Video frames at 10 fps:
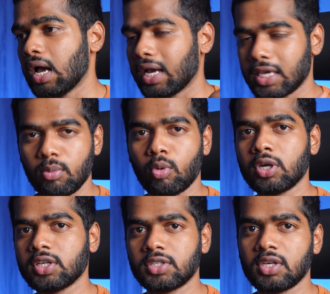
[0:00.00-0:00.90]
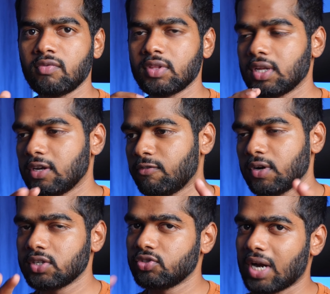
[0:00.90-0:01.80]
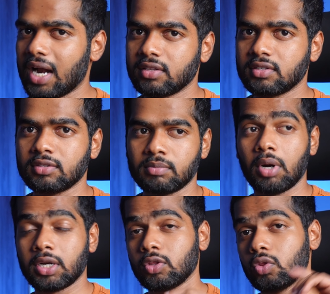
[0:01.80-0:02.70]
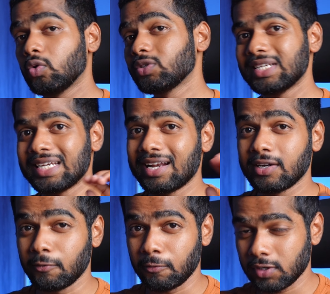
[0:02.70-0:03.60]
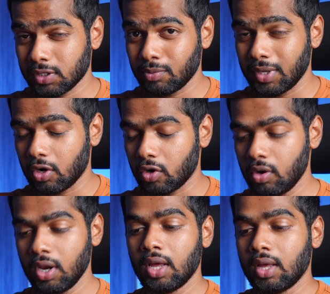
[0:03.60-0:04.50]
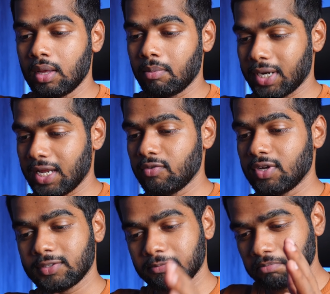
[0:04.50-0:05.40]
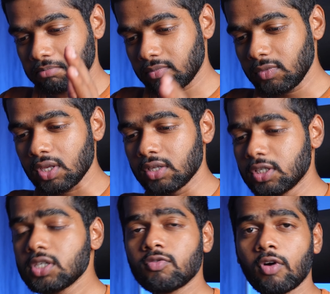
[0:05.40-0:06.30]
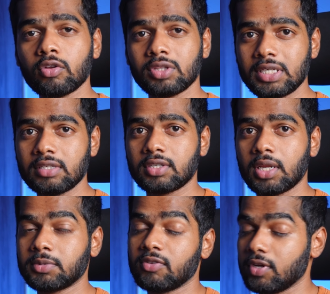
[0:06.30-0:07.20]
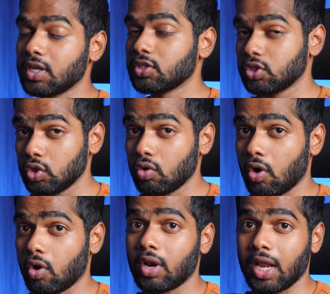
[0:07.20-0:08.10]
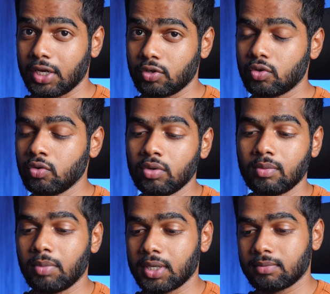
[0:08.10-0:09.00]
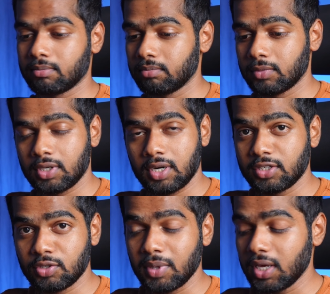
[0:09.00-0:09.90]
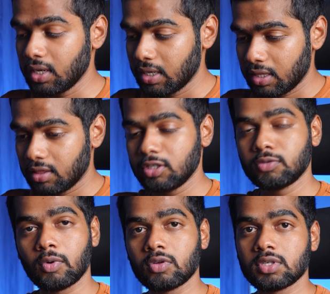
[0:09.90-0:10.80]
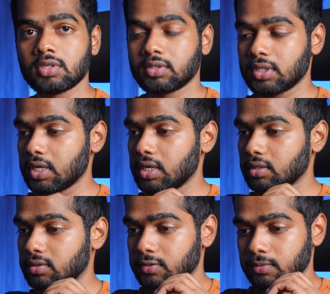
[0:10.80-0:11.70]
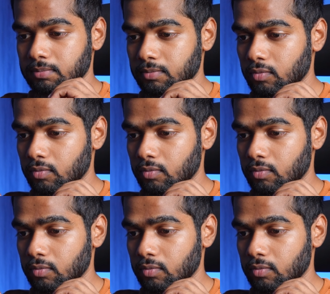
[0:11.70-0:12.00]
I keep on testing with different strategies, but those didn't work me at all. But anyways, just follow these steps if in case you are like to do. But trust me, this process is